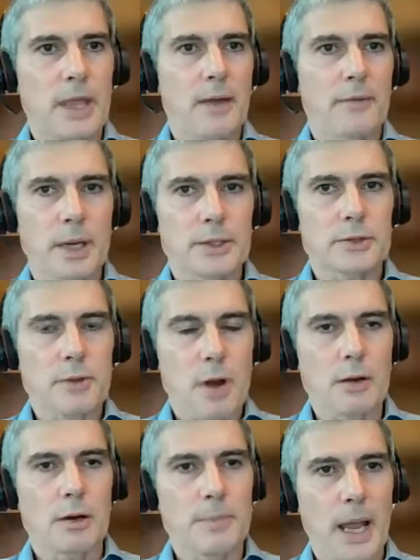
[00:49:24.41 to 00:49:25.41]
They have much
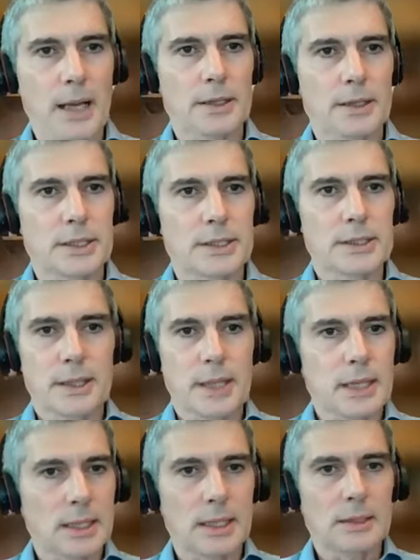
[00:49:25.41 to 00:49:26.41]
stronger balance sheets than
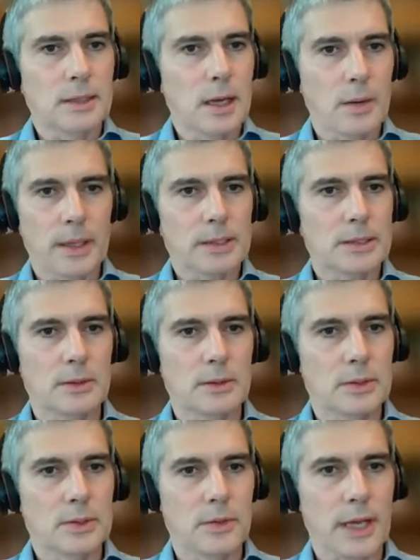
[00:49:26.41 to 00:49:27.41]
they did going
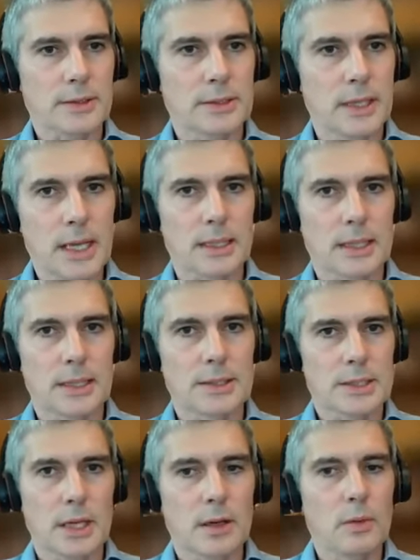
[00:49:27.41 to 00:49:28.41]
into 2008,
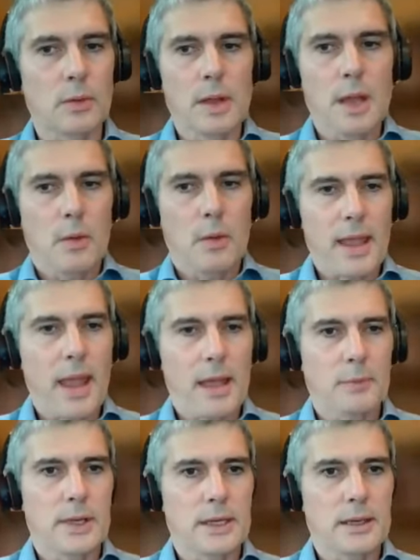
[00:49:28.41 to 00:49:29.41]
and so we
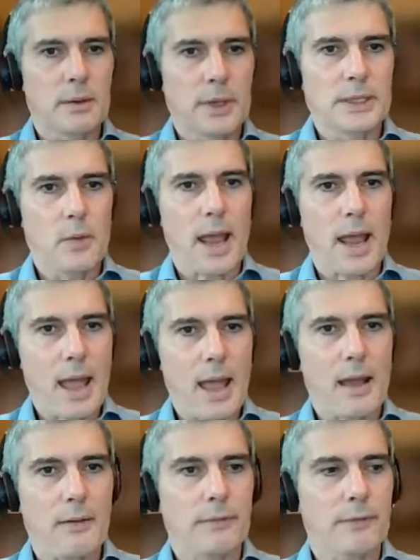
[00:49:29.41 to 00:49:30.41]
we we don't
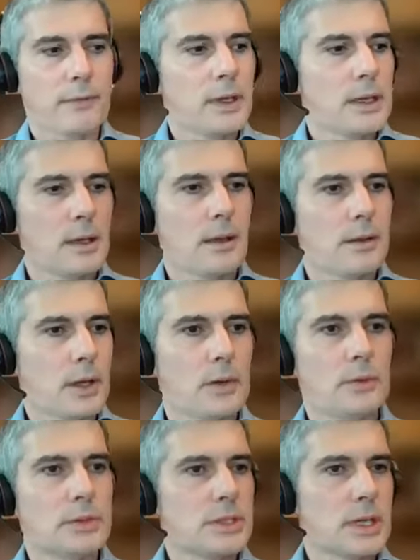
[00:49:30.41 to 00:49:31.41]
have
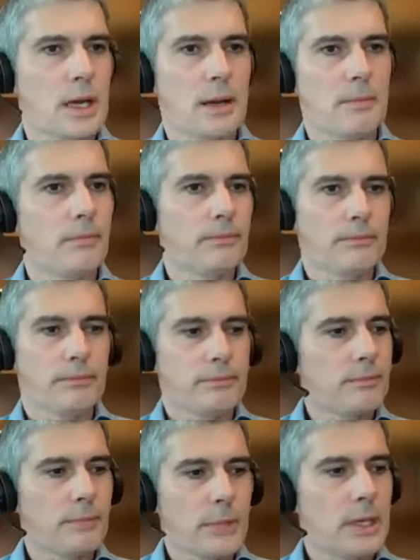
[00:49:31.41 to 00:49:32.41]
those um,
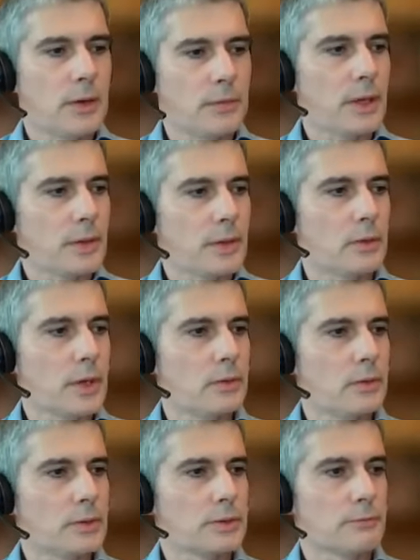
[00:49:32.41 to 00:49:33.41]
you know th- th-
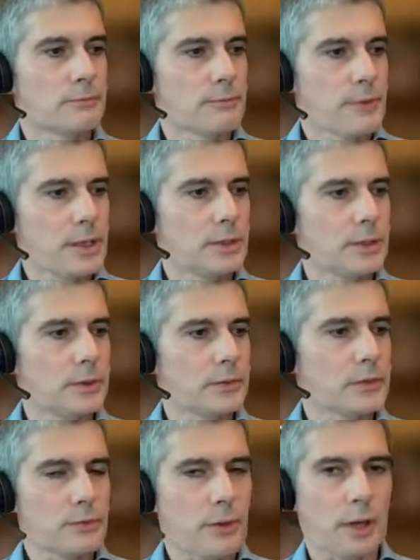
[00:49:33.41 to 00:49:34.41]
those real
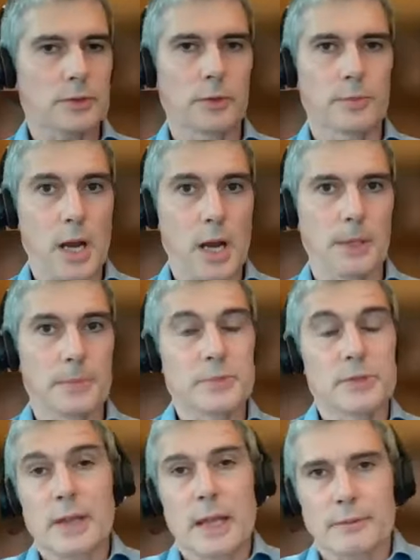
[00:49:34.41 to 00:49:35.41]
structural
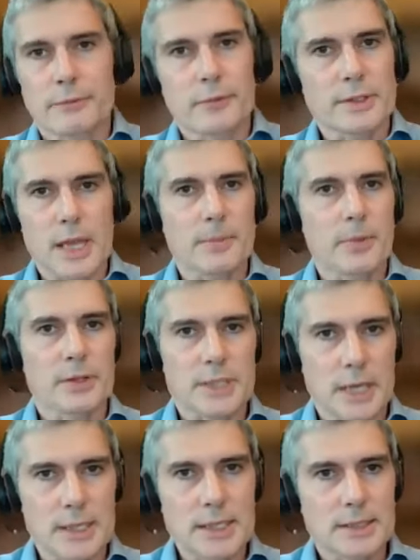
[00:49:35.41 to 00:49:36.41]
problems like for example the
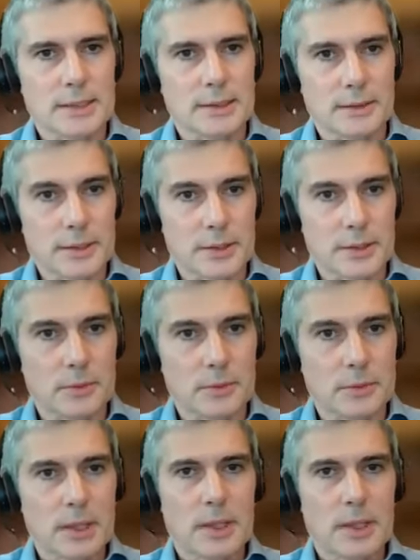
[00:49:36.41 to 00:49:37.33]
Chinese clearly do.